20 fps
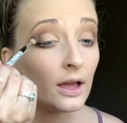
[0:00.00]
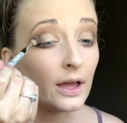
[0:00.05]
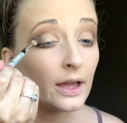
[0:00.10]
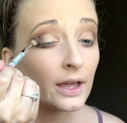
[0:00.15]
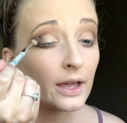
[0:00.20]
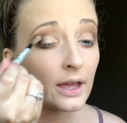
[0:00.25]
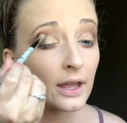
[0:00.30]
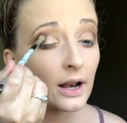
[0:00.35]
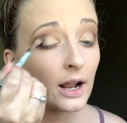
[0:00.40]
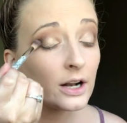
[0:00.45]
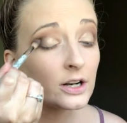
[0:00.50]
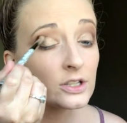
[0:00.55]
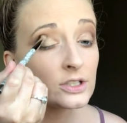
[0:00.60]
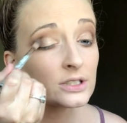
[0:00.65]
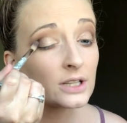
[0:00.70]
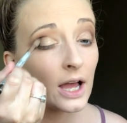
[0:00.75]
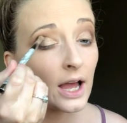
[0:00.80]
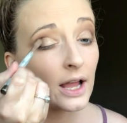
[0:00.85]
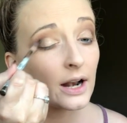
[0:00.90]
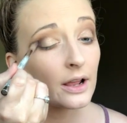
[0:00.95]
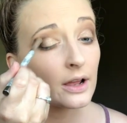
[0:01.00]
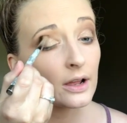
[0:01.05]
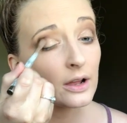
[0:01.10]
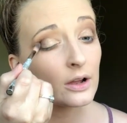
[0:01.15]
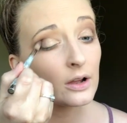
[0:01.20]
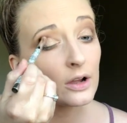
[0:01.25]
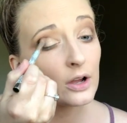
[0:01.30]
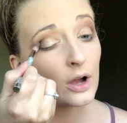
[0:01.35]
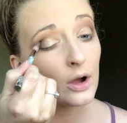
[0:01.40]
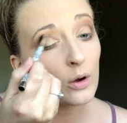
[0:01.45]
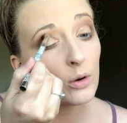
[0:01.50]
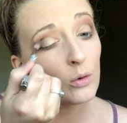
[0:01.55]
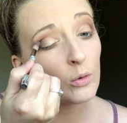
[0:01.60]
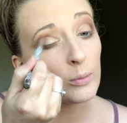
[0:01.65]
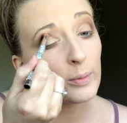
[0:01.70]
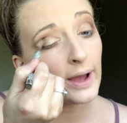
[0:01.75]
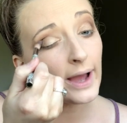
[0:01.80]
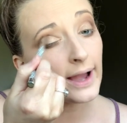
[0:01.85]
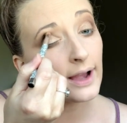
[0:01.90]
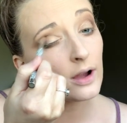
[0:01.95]
And I just kind of go
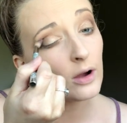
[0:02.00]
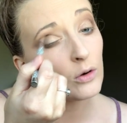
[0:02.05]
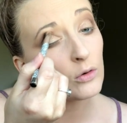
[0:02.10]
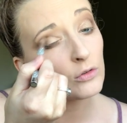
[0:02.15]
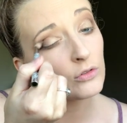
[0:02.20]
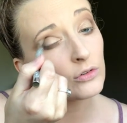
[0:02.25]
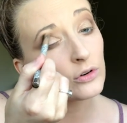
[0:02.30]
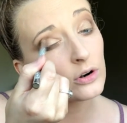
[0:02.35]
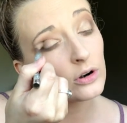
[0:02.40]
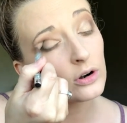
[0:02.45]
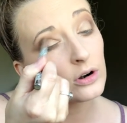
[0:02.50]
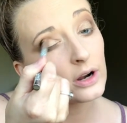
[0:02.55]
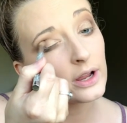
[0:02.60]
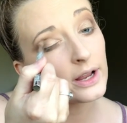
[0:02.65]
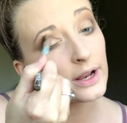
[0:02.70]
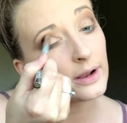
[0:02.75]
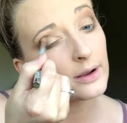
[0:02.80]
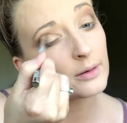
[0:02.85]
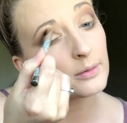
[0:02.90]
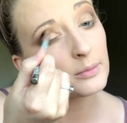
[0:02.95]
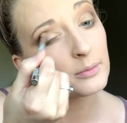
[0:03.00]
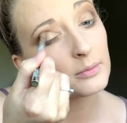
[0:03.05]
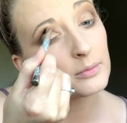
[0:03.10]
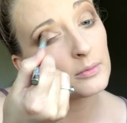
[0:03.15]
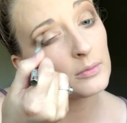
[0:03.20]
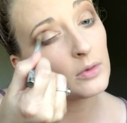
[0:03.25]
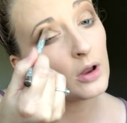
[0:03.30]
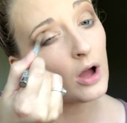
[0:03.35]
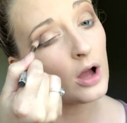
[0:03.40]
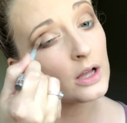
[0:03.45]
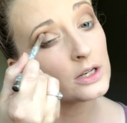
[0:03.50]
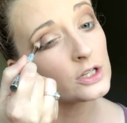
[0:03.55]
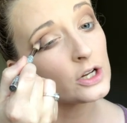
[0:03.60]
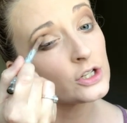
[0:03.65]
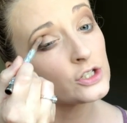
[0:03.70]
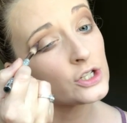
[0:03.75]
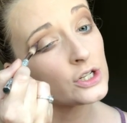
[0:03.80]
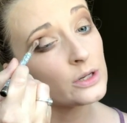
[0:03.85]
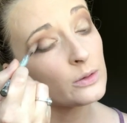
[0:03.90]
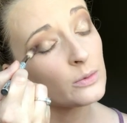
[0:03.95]
back over, and I'm not
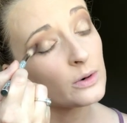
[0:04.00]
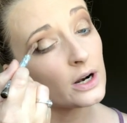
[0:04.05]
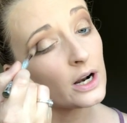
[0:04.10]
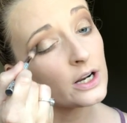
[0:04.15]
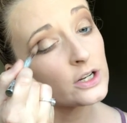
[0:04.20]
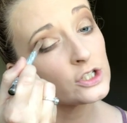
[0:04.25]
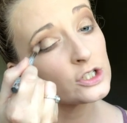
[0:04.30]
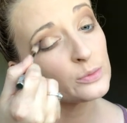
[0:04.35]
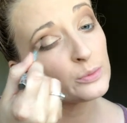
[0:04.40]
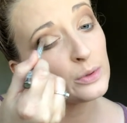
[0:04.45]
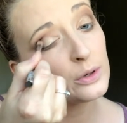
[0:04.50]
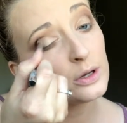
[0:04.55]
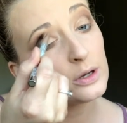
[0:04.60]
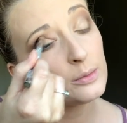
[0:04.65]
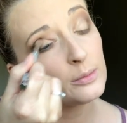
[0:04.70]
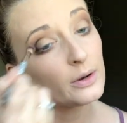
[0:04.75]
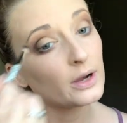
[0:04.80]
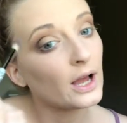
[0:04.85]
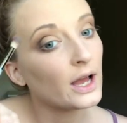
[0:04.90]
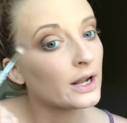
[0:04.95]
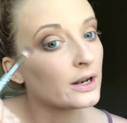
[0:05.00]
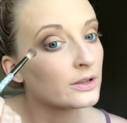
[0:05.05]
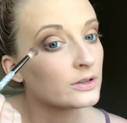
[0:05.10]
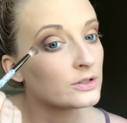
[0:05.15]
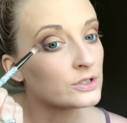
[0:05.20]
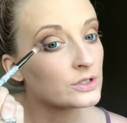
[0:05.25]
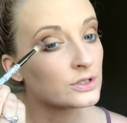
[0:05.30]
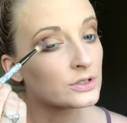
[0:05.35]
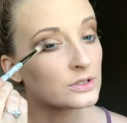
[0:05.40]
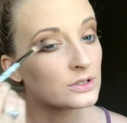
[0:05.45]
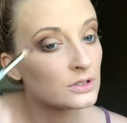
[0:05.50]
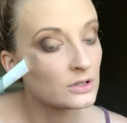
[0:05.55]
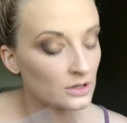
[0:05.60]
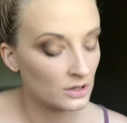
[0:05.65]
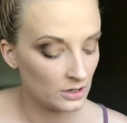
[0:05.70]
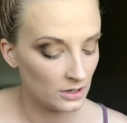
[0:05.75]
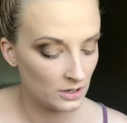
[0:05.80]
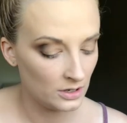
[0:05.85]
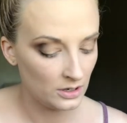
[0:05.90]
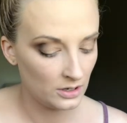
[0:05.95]
touching where I just put, but kind of just
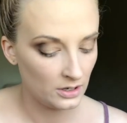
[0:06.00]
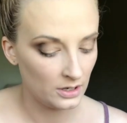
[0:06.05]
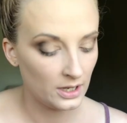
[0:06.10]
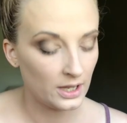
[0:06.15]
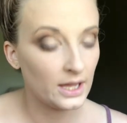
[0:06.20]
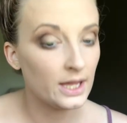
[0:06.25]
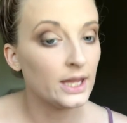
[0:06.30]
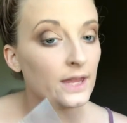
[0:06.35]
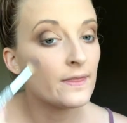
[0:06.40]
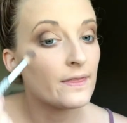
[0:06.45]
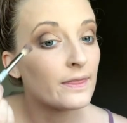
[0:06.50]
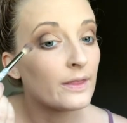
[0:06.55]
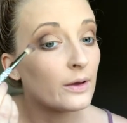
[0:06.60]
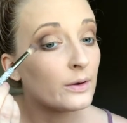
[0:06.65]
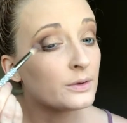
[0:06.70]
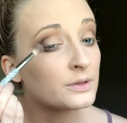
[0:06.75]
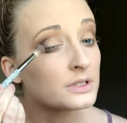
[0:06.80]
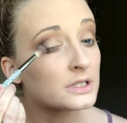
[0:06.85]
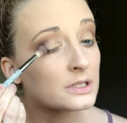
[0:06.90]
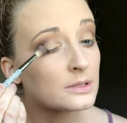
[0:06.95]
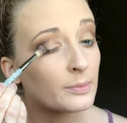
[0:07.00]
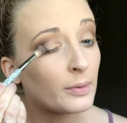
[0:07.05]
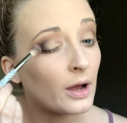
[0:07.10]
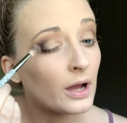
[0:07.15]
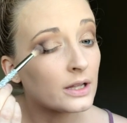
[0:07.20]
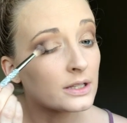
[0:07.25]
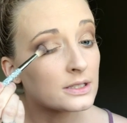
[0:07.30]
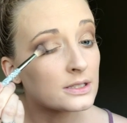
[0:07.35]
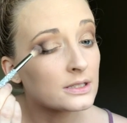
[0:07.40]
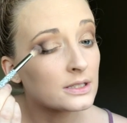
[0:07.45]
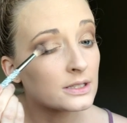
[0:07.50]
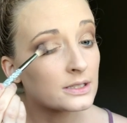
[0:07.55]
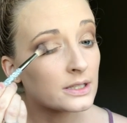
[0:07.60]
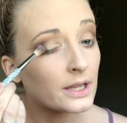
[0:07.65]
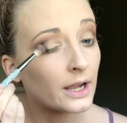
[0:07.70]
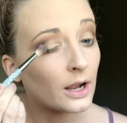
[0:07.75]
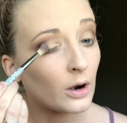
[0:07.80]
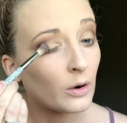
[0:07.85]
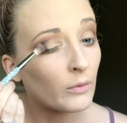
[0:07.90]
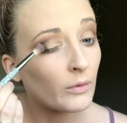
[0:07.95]
hitting those spots that's
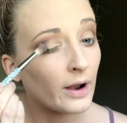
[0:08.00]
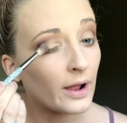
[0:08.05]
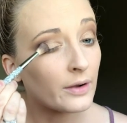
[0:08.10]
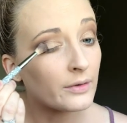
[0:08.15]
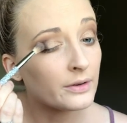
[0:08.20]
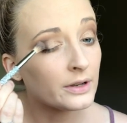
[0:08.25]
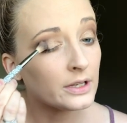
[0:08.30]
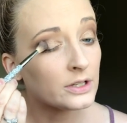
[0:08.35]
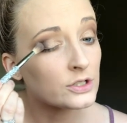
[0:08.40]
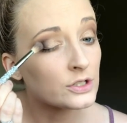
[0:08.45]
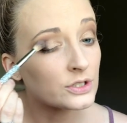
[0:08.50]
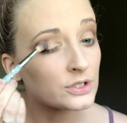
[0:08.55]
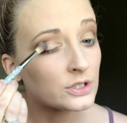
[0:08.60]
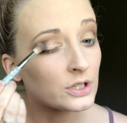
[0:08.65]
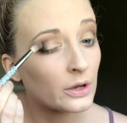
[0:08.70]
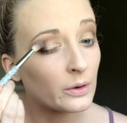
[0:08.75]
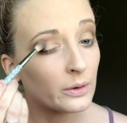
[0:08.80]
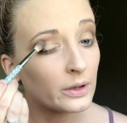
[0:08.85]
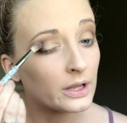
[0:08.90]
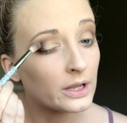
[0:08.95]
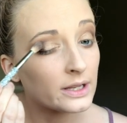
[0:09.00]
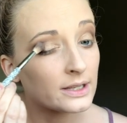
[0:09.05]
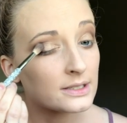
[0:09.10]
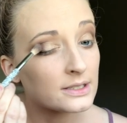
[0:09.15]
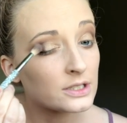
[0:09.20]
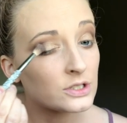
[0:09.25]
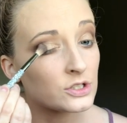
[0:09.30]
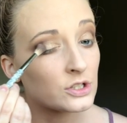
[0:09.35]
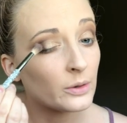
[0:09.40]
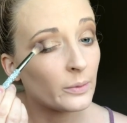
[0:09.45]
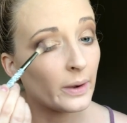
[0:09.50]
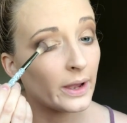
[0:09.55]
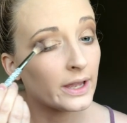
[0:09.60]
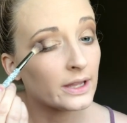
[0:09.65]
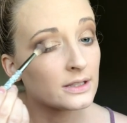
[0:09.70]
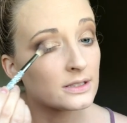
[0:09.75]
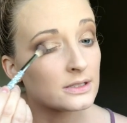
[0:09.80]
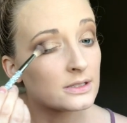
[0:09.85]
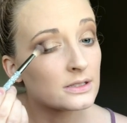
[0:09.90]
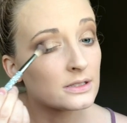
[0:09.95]
like around it, just so it
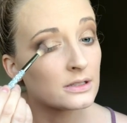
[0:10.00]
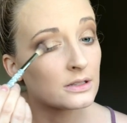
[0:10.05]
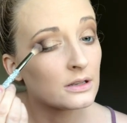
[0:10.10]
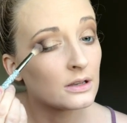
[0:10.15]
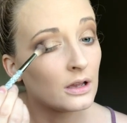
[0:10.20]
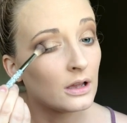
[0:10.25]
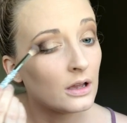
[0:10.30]
accentuates